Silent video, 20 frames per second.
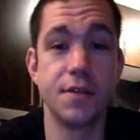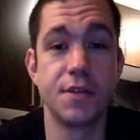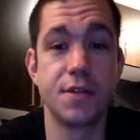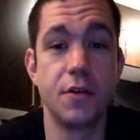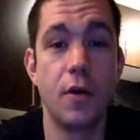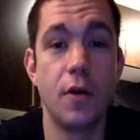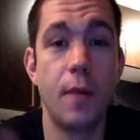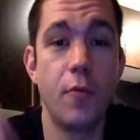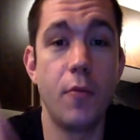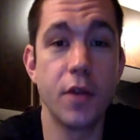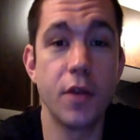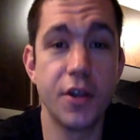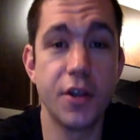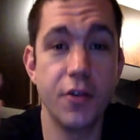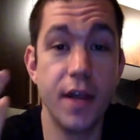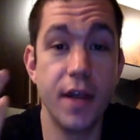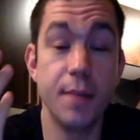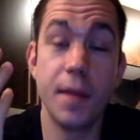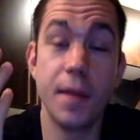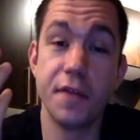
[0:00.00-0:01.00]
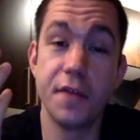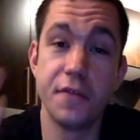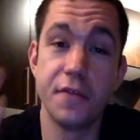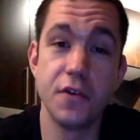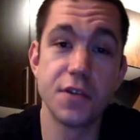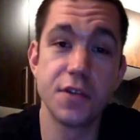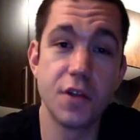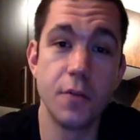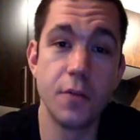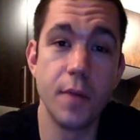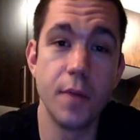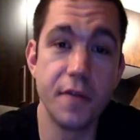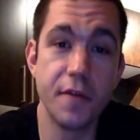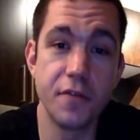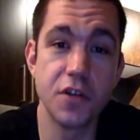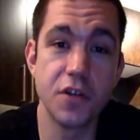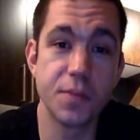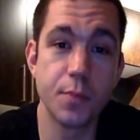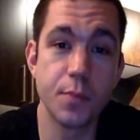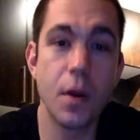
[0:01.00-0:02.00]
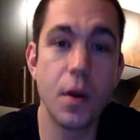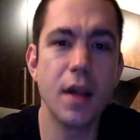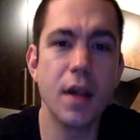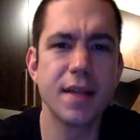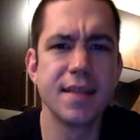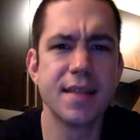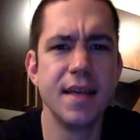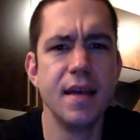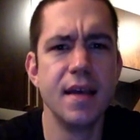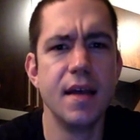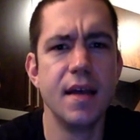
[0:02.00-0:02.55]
So I am going to create my first um, my first product,